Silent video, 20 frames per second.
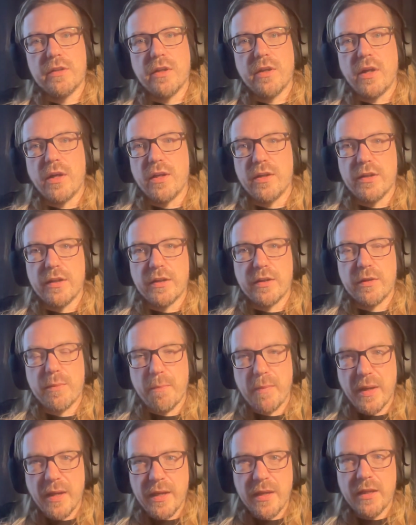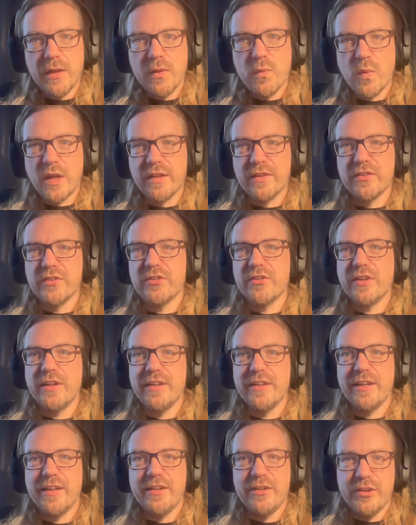like paying once
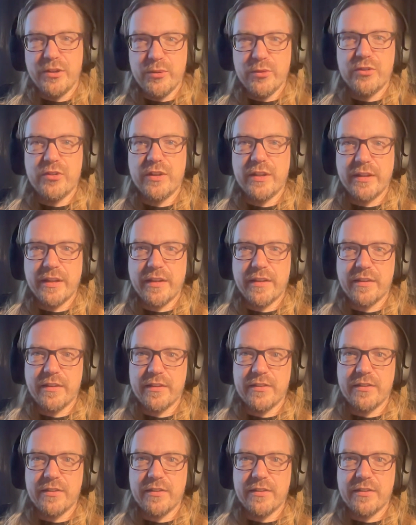and then using that